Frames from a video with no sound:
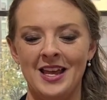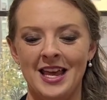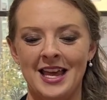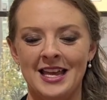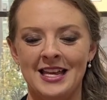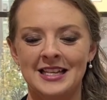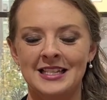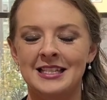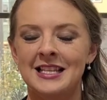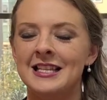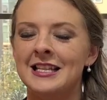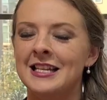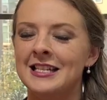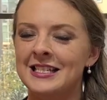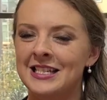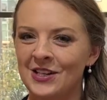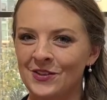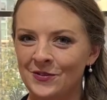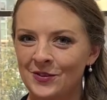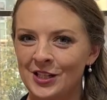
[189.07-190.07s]
is the
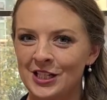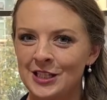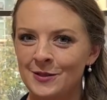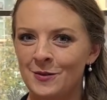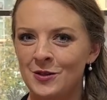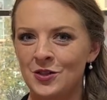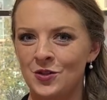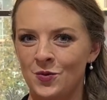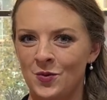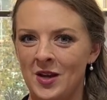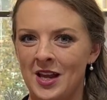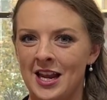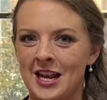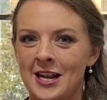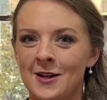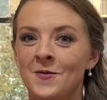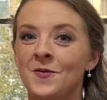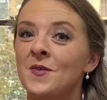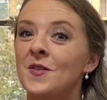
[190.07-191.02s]
difference between